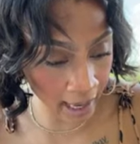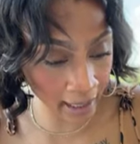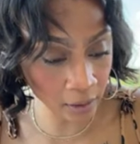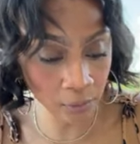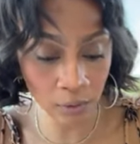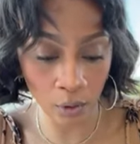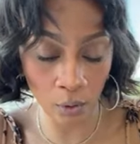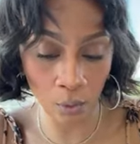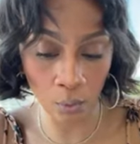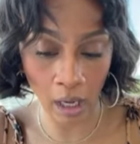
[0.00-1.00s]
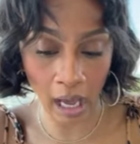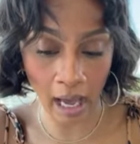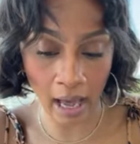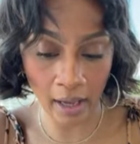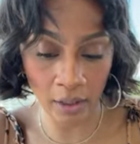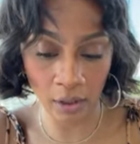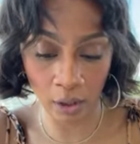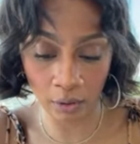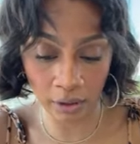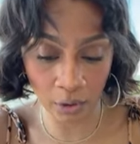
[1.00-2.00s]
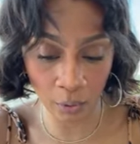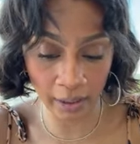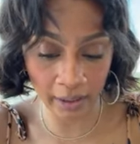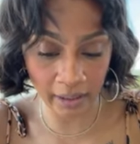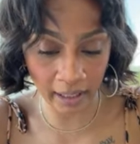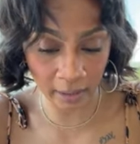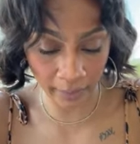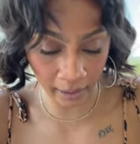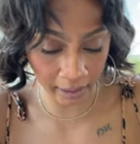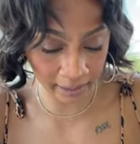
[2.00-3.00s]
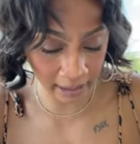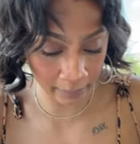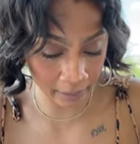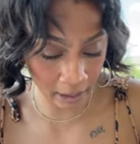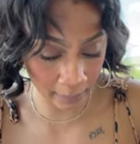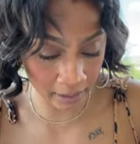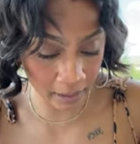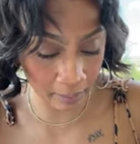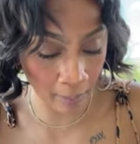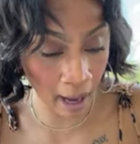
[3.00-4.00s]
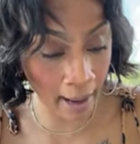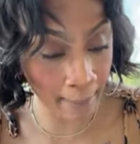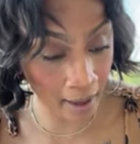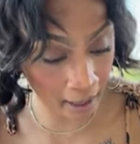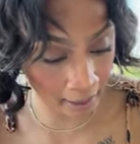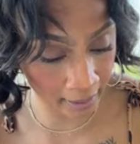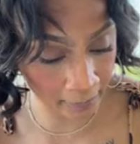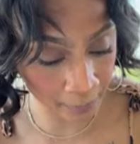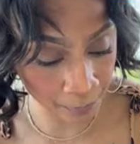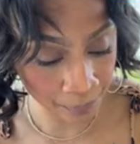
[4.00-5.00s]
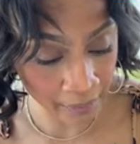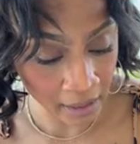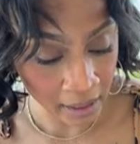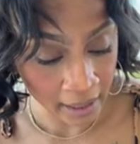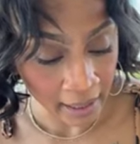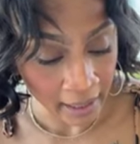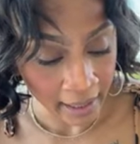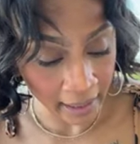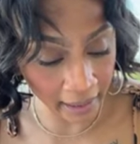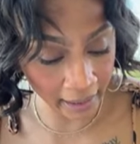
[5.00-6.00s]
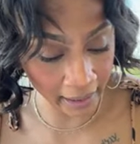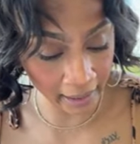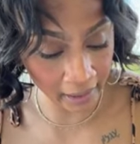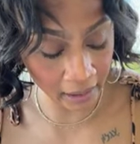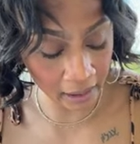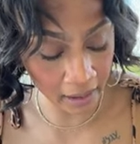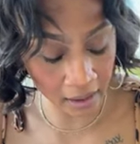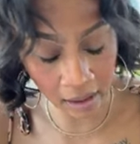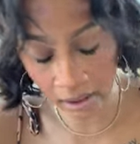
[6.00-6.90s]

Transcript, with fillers: I don't know, you know, the story of Jezebel that keeps coming to my mind is